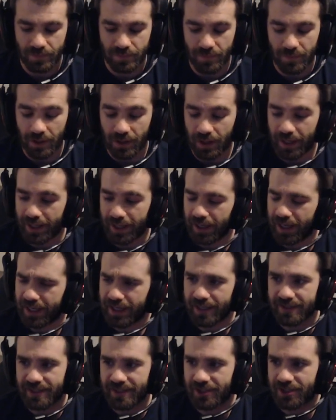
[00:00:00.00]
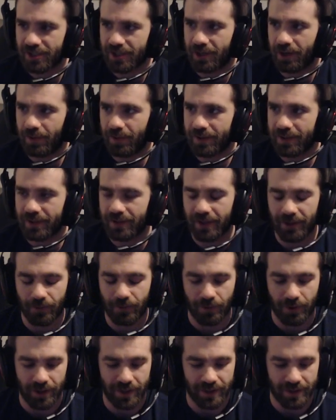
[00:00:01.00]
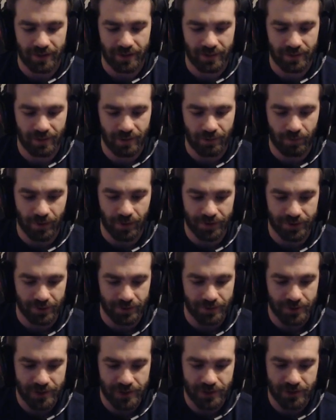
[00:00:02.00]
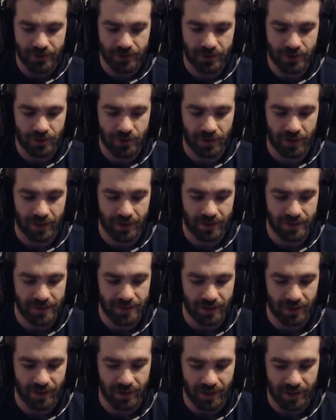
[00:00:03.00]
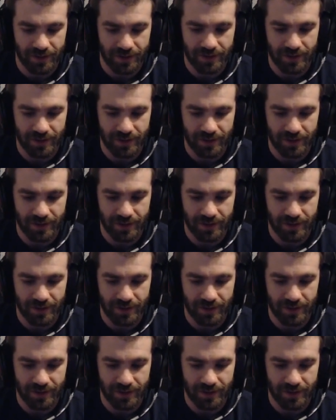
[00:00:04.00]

I guess I should go into like what those triggers are.